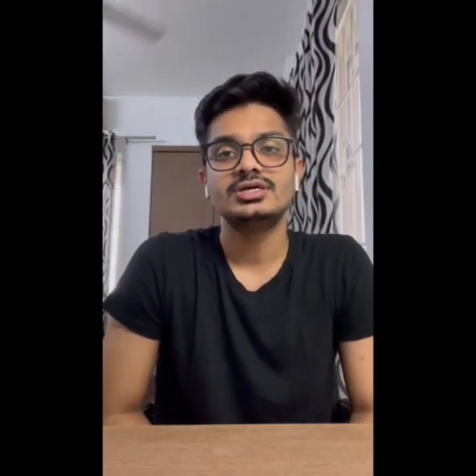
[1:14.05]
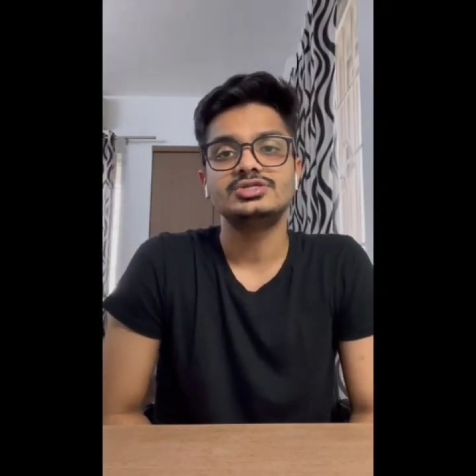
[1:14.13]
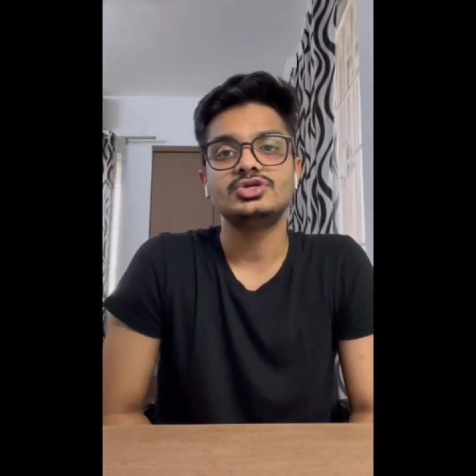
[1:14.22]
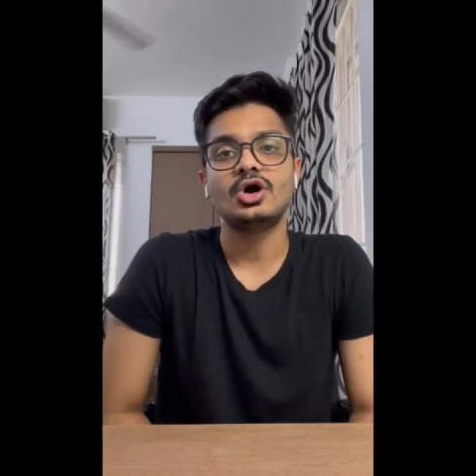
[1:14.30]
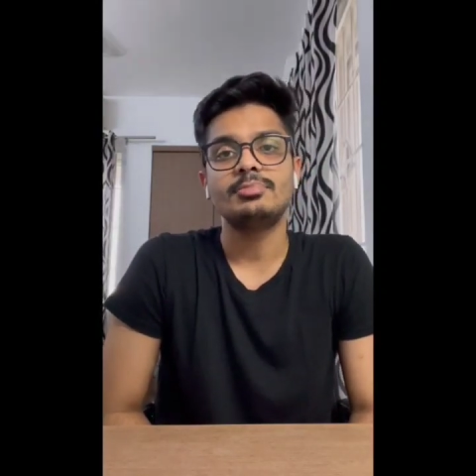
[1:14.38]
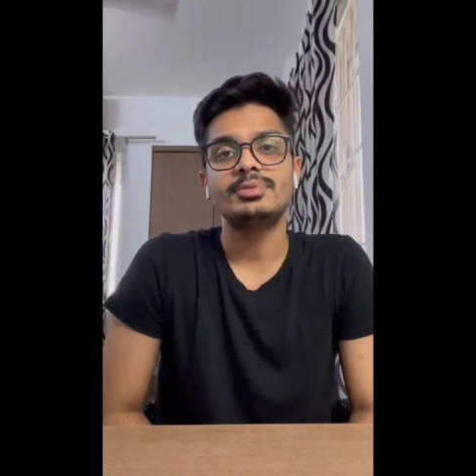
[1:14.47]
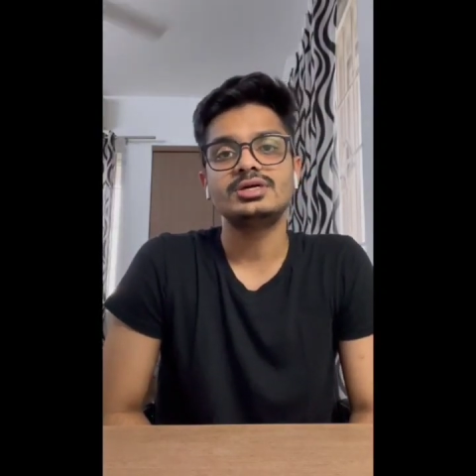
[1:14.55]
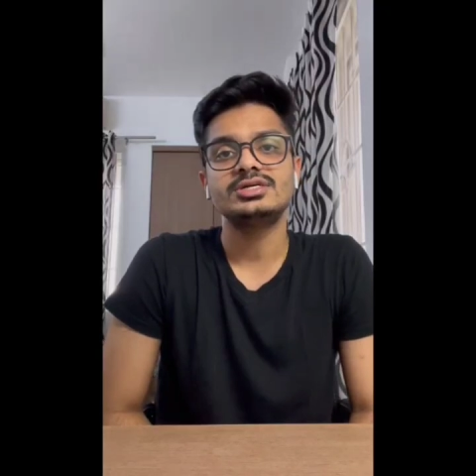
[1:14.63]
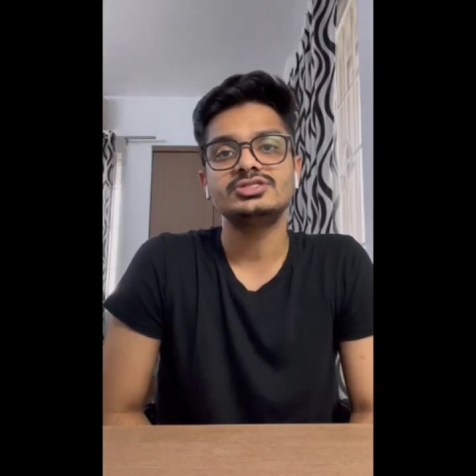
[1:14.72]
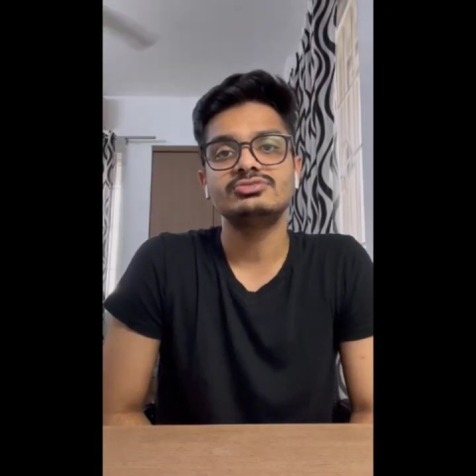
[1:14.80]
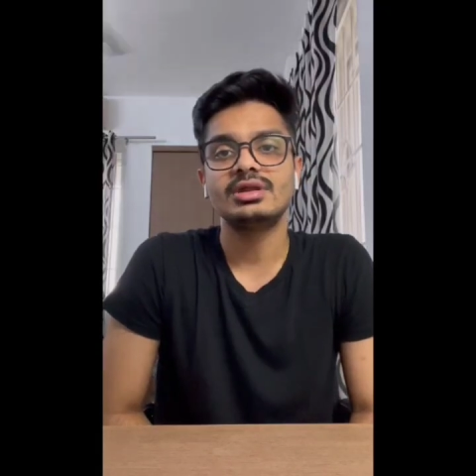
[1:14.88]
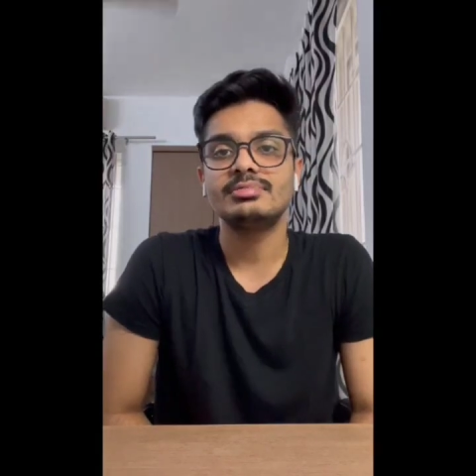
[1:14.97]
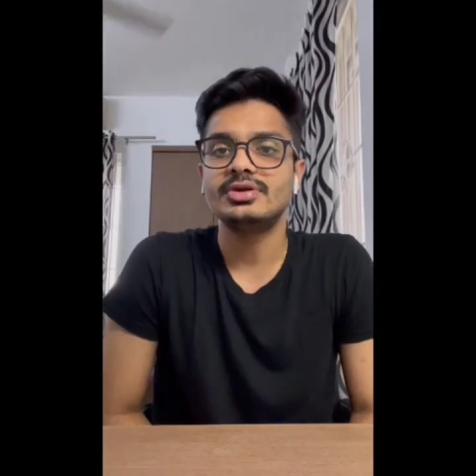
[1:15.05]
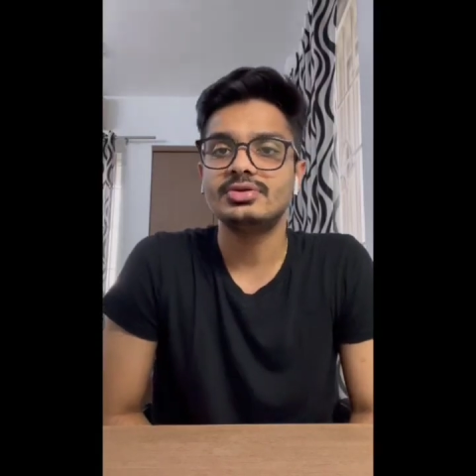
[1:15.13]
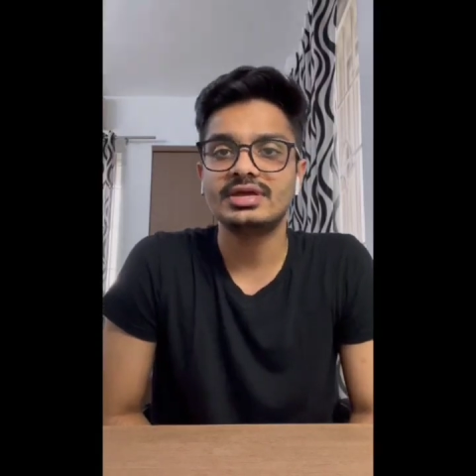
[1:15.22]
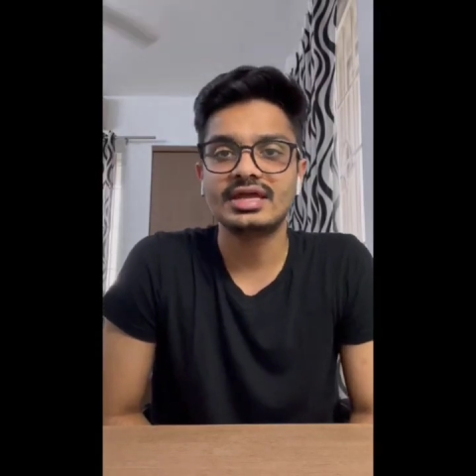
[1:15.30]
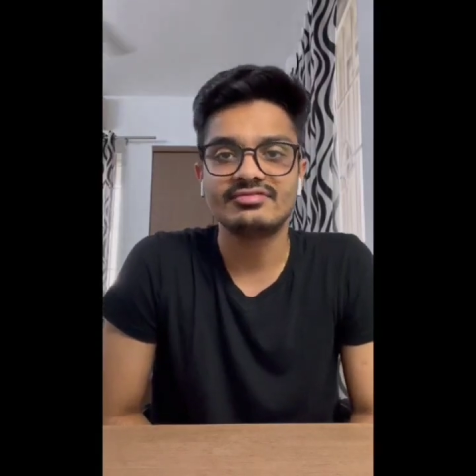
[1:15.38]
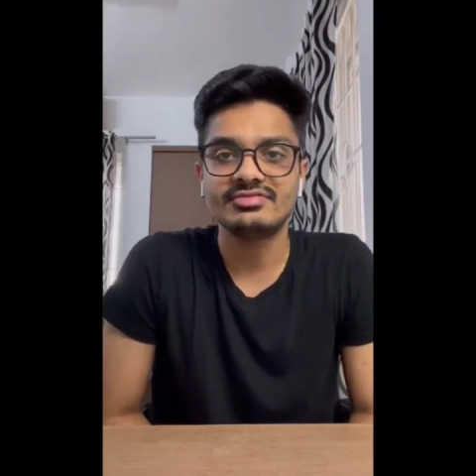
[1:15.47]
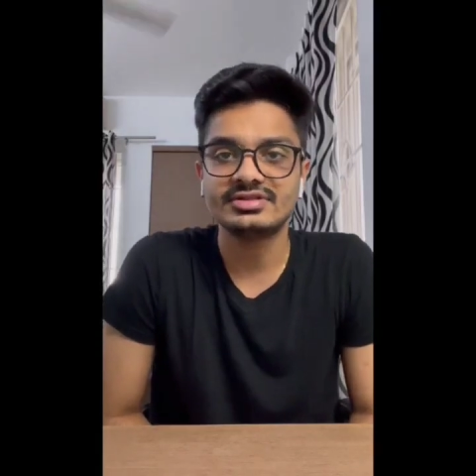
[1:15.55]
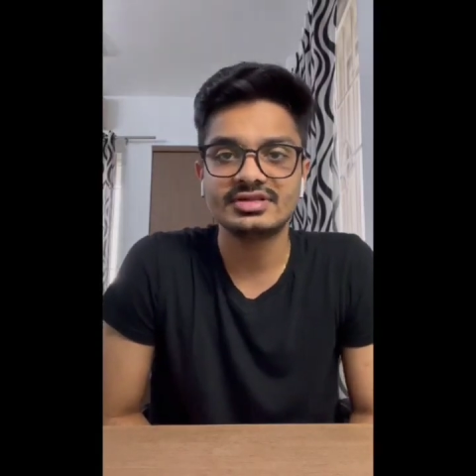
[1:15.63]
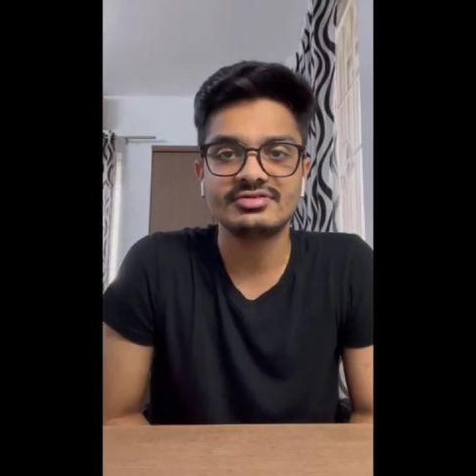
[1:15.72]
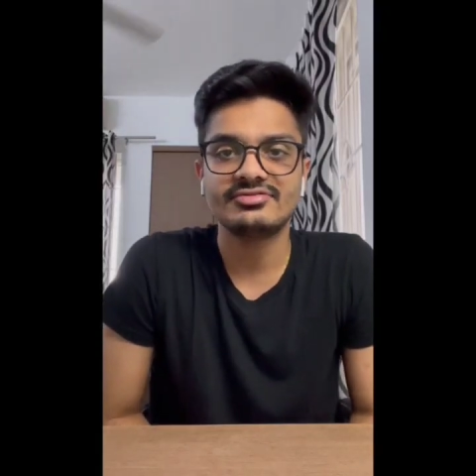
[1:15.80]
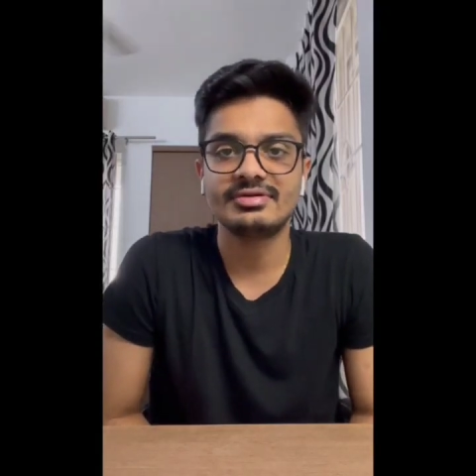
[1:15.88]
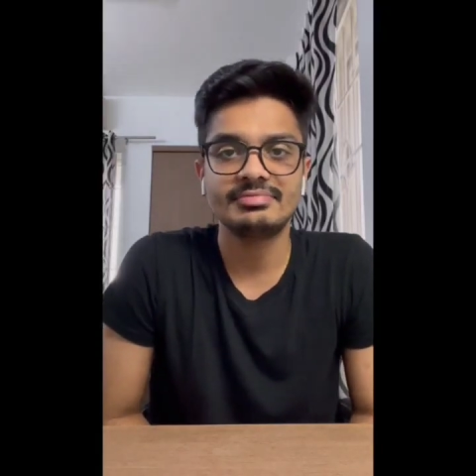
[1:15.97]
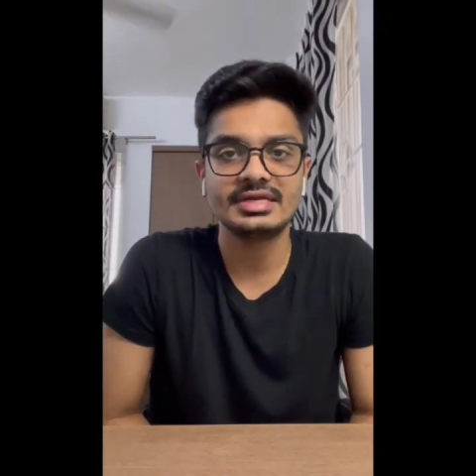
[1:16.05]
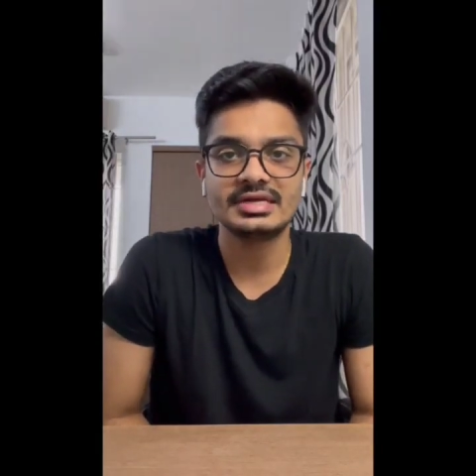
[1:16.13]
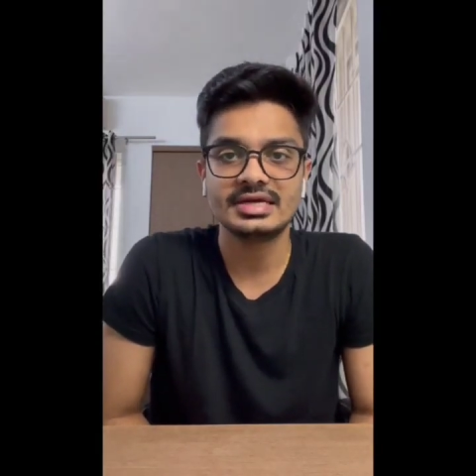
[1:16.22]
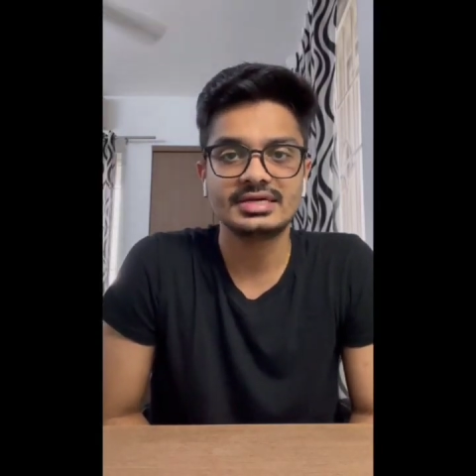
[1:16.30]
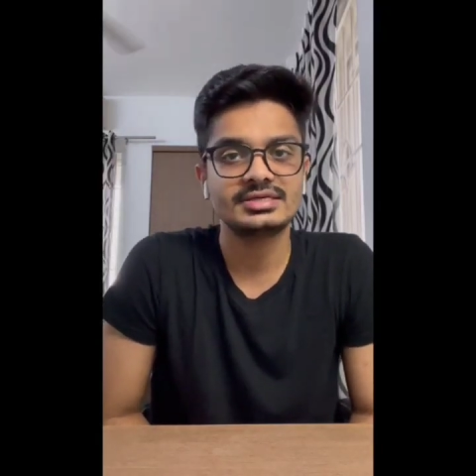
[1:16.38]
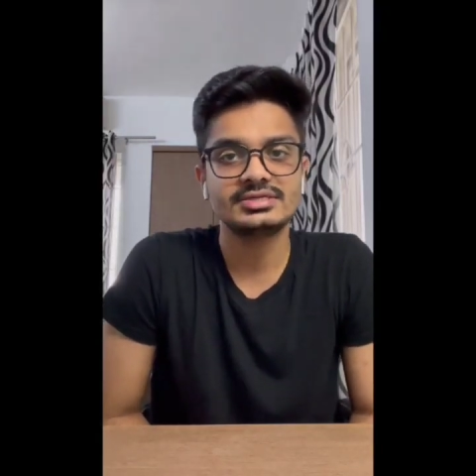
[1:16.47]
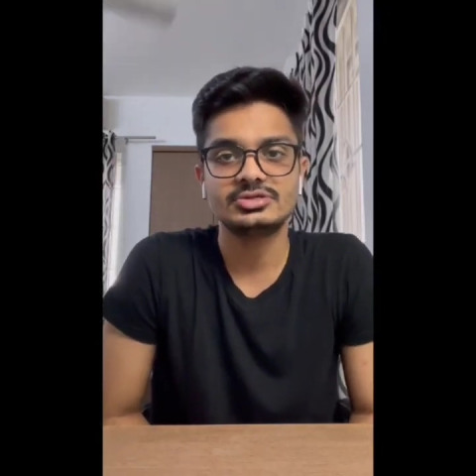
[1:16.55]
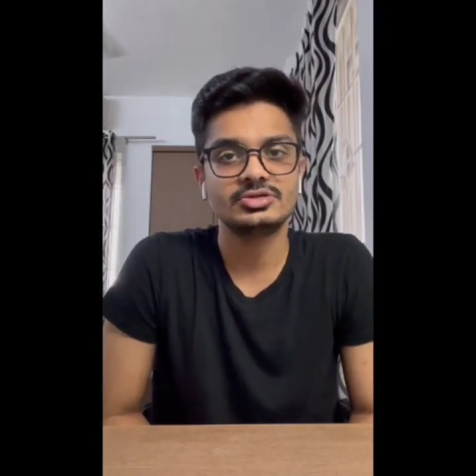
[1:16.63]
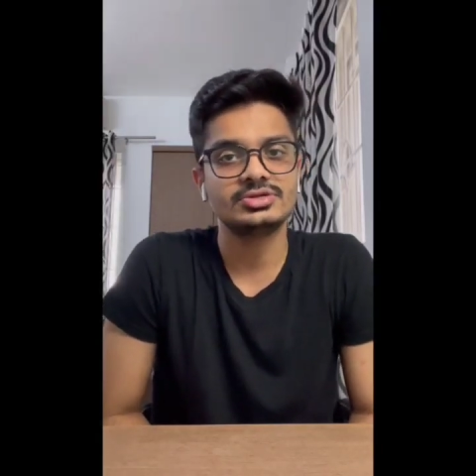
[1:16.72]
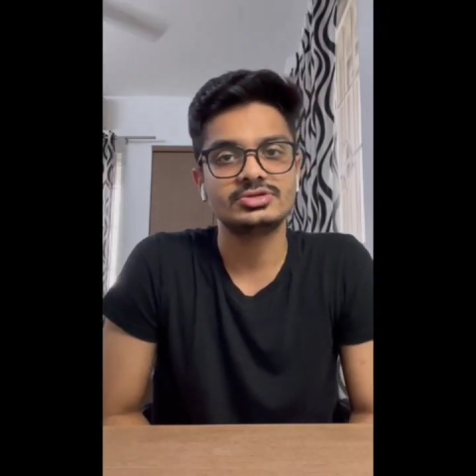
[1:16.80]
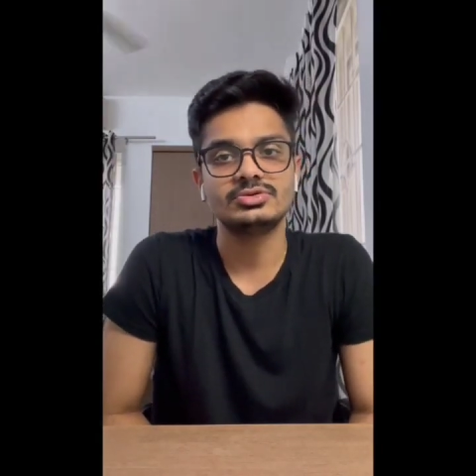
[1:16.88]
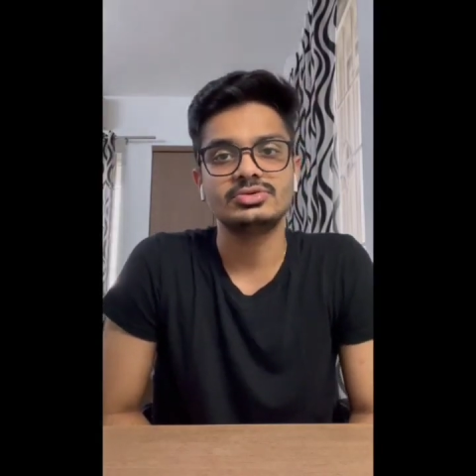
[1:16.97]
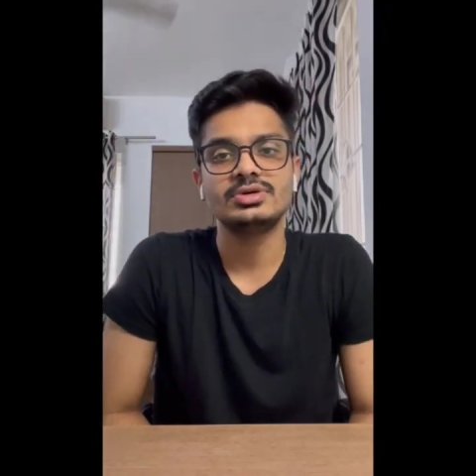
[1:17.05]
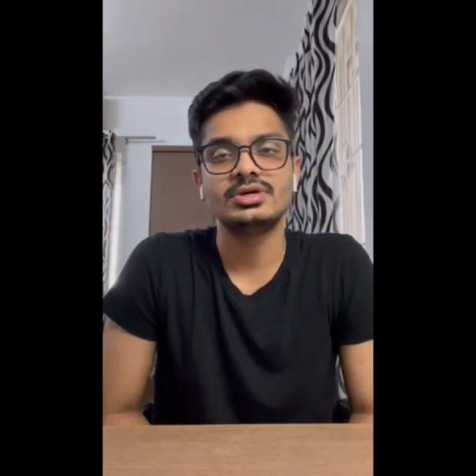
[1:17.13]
Dopplers, we'll be doing everything from the neck to the toe,